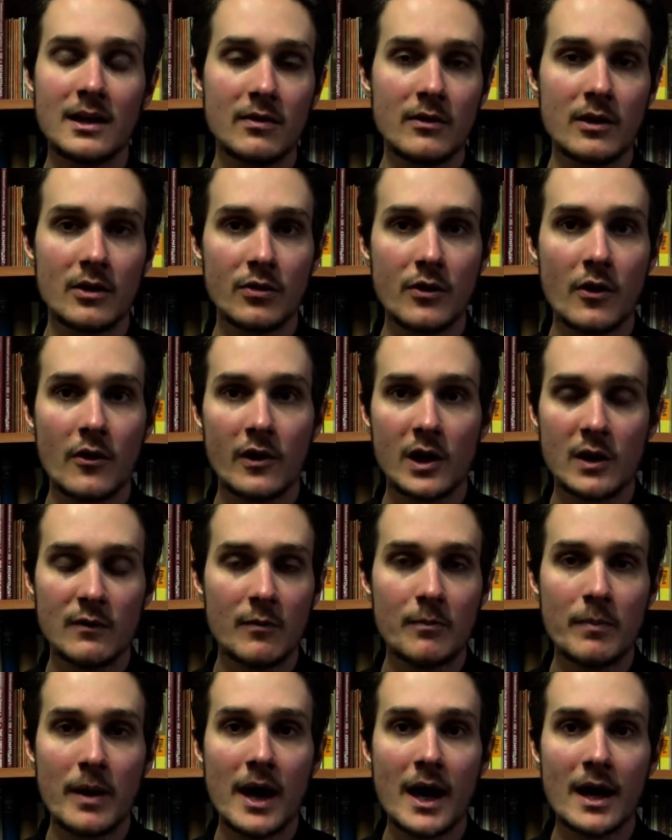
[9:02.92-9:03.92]
and the authority of a
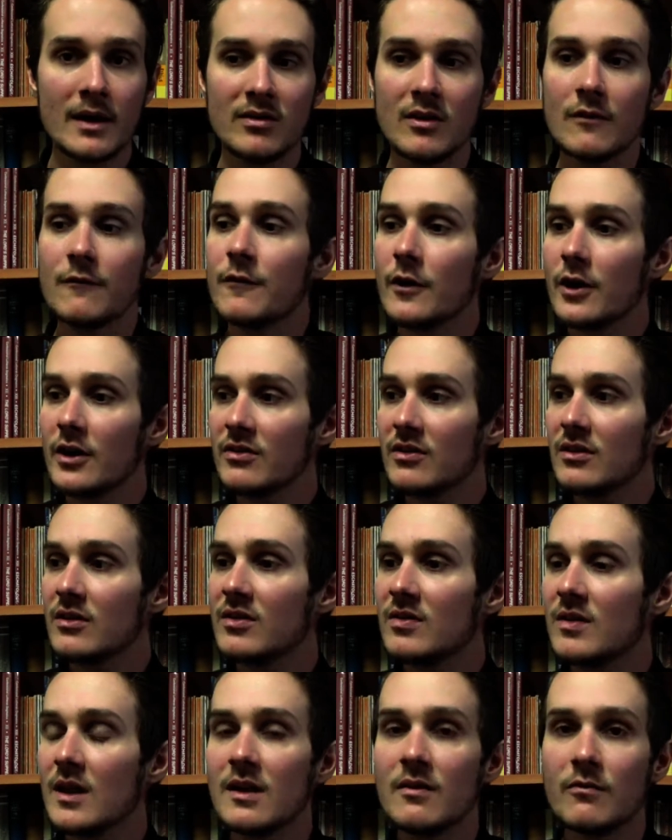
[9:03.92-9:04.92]
pastor
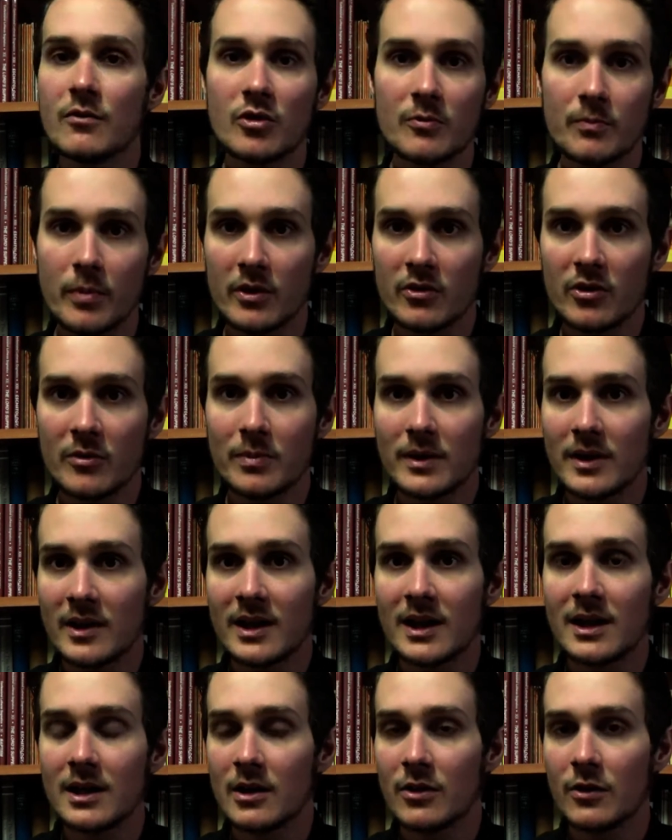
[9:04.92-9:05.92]
versus the
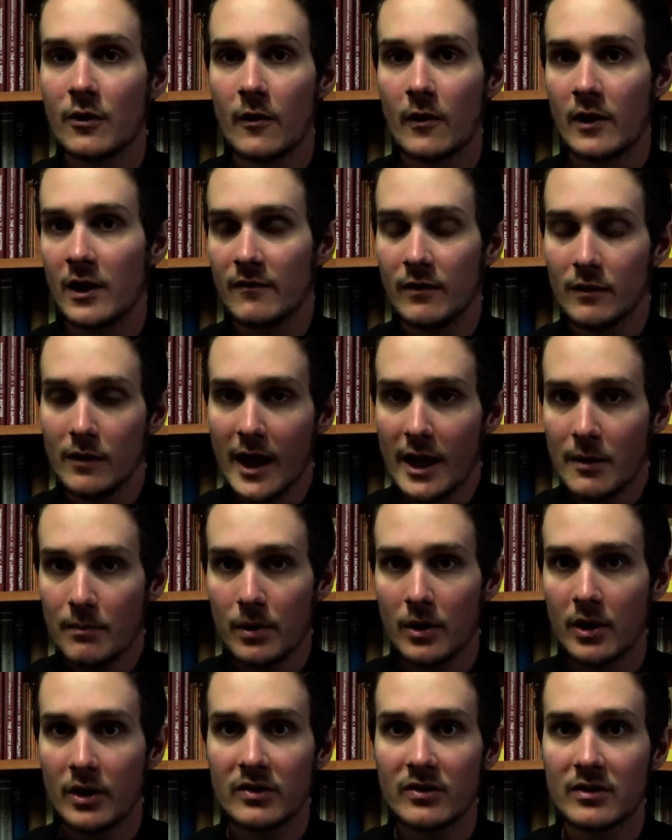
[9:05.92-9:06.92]
responsibility and authority of a
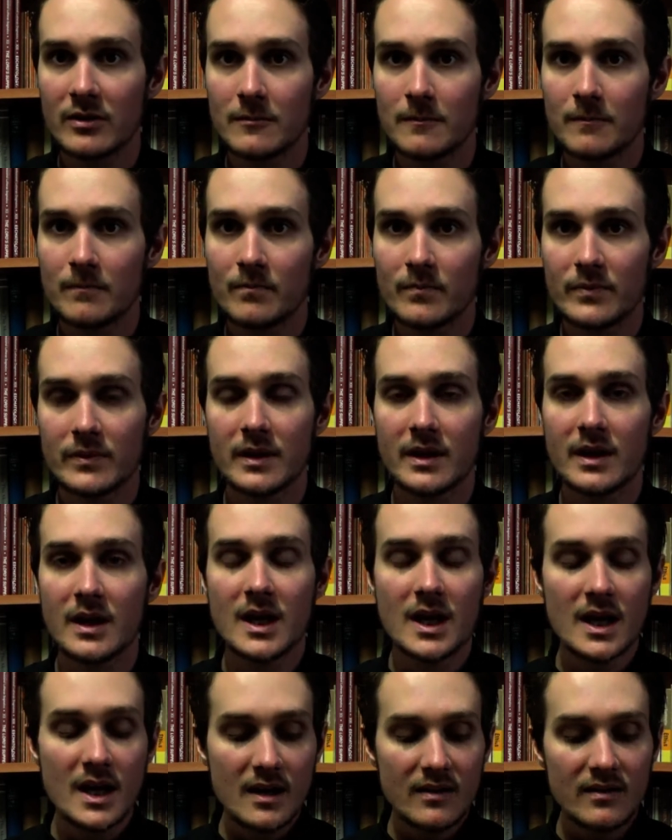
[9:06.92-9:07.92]
layperson.
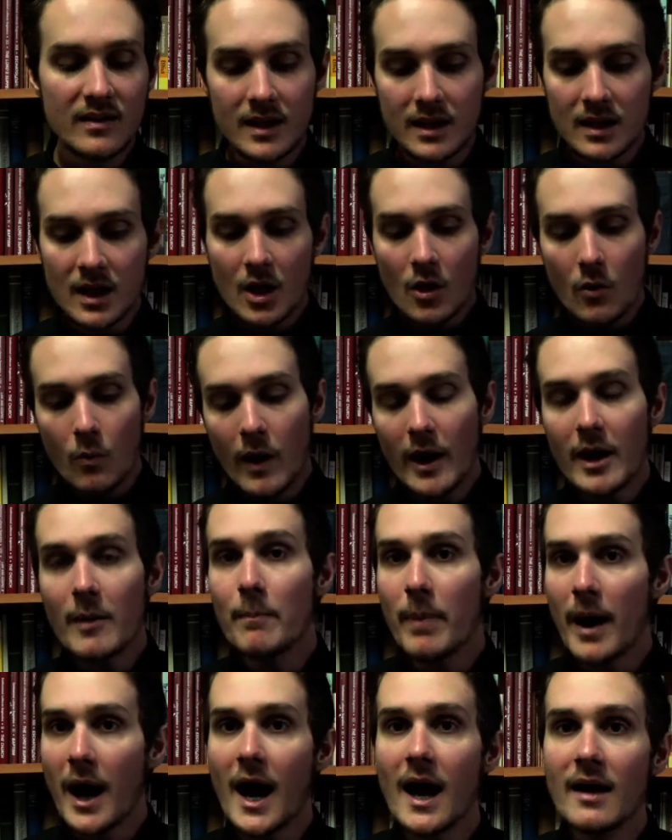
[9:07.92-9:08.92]
See, when a
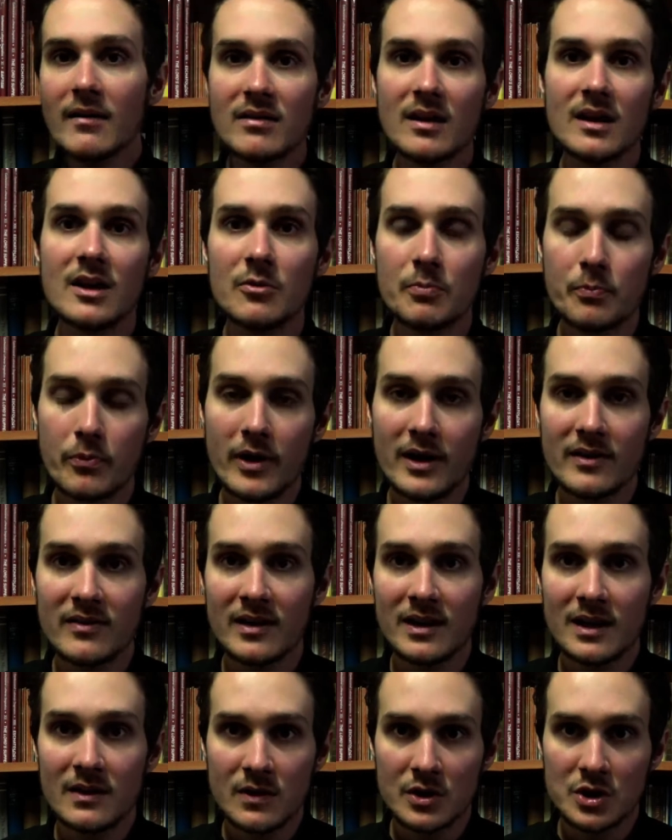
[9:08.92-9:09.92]
pastor is
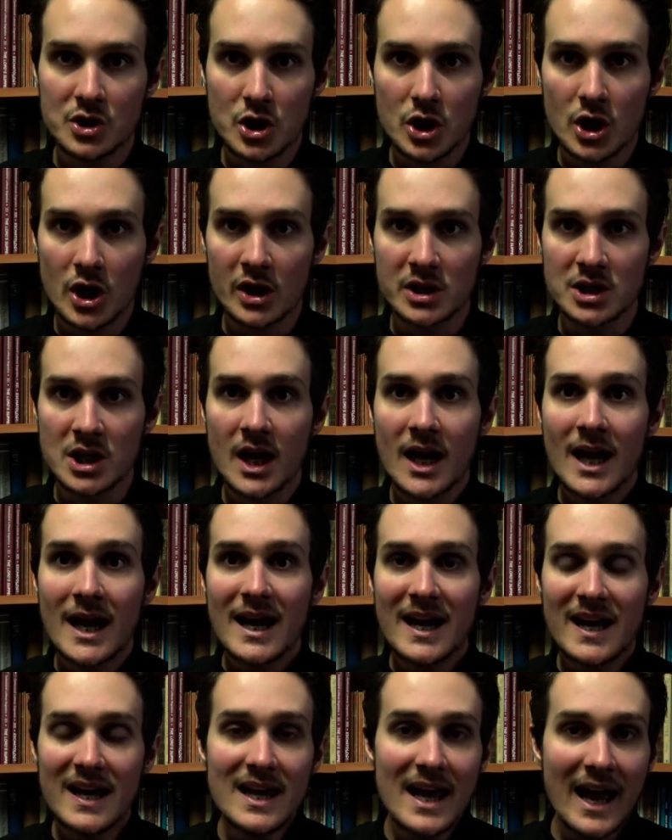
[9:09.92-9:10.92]
present in the church,
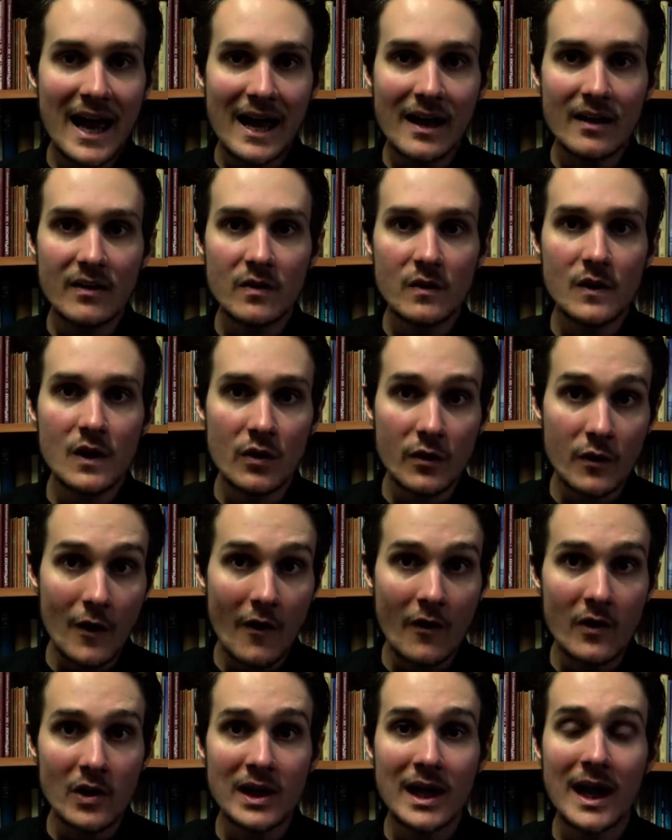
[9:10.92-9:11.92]
he has the
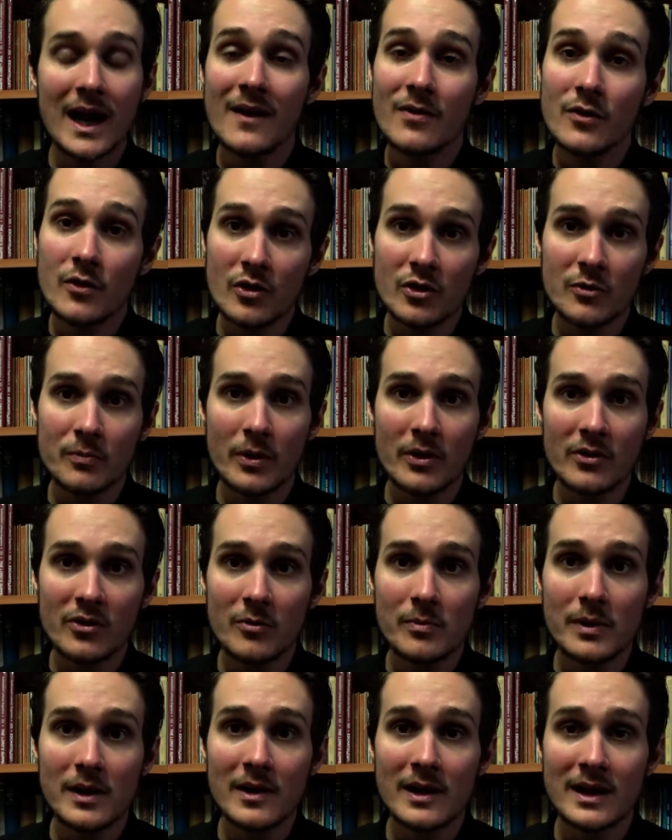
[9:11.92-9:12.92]
authority and the
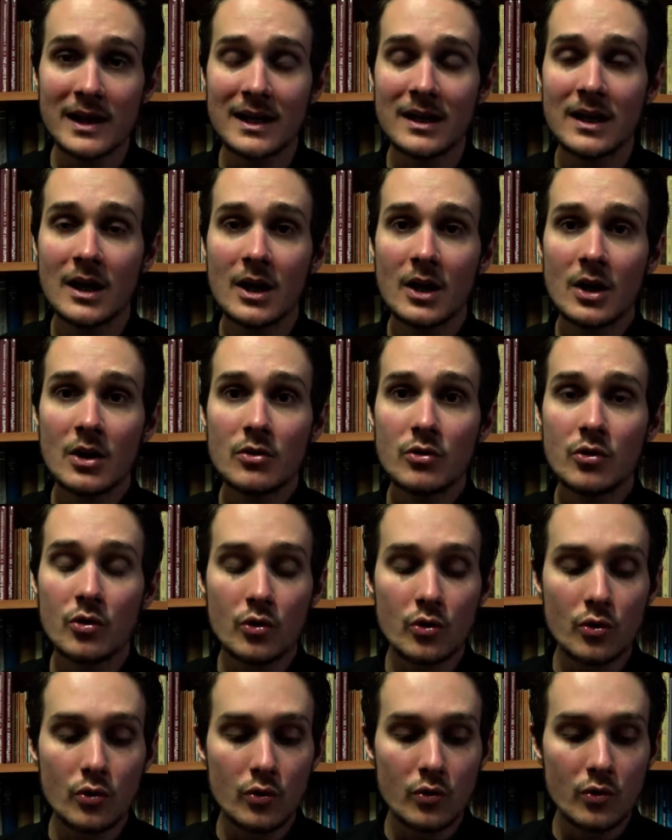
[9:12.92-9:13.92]
responsibility
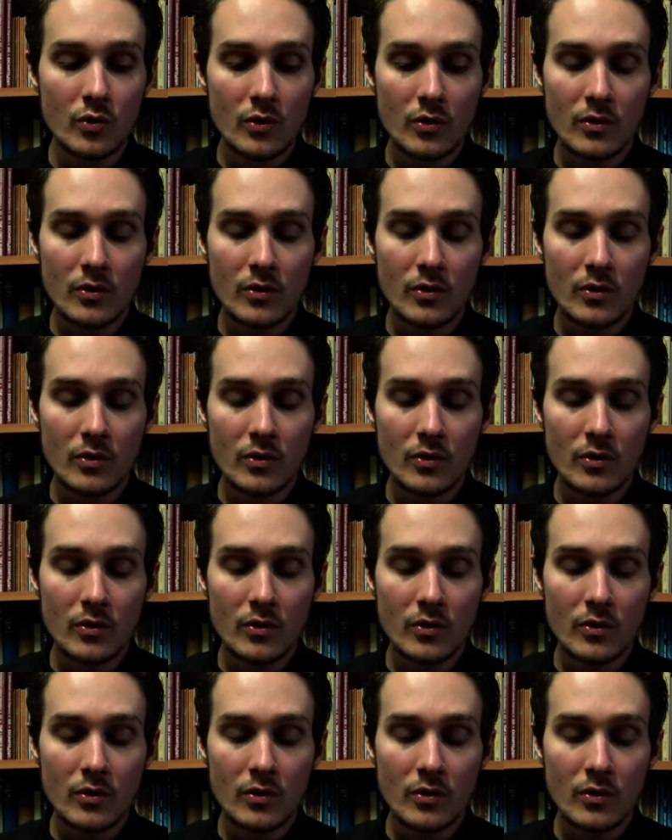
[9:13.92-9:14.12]
to